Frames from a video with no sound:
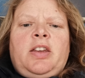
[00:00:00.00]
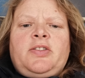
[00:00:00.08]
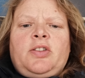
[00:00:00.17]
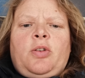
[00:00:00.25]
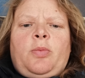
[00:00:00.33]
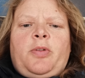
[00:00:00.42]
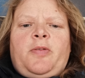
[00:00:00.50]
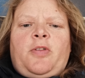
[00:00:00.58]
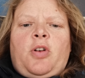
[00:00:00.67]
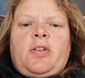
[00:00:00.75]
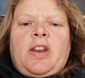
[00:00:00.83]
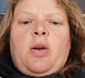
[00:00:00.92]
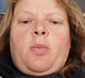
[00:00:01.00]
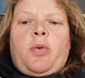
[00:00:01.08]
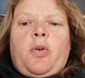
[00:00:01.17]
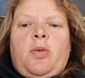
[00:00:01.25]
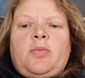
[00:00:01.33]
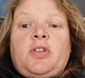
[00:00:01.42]
Here's a couple of lockdown
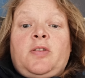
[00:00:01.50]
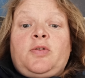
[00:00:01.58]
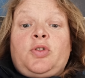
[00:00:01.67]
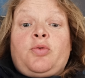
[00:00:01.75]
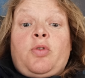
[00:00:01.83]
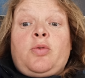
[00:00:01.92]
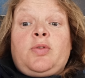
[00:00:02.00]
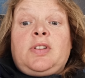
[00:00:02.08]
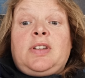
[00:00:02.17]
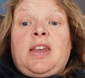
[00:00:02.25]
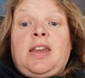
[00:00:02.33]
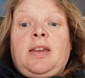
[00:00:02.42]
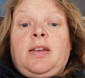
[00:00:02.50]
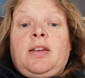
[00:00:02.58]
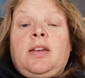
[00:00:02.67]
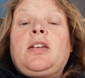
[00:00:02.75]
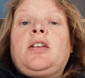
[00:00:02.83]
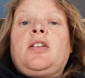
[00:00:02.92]
poems I've just wrote today.
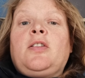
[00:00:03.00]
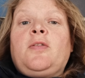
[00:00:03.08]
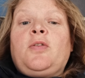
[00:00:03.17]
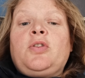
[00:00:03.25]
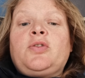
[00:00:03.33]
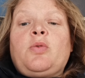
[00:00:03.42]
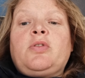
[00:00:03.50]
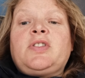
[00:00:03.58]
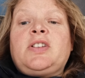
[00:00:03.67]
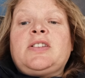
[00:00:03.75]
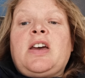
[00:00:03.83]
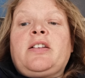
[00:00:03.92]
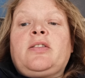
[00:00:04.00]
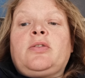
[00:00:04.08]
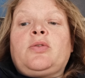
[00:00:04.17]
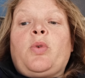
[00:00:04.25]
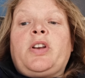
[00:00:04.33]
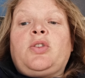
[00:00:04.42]
First one's
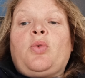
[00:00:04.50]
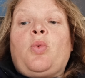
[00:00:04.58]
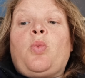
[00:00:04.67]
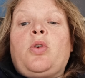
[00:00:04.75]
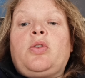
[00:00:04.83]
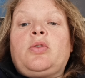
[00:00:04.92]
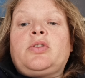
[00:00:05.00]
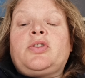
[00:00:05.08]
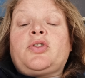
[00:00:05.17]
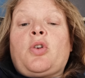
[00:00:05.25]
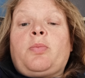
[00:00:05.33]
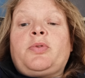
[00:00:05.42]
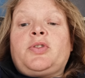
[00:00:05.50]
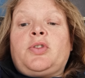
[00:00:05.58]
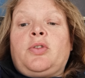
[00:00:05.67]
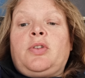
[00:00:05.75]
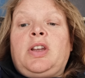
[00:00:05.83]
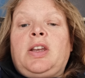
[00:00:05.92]
entitled, When Your World Stops
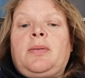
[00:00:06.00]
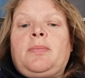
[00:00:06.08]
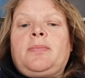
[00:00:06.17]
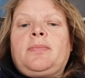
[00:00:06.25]
Turning.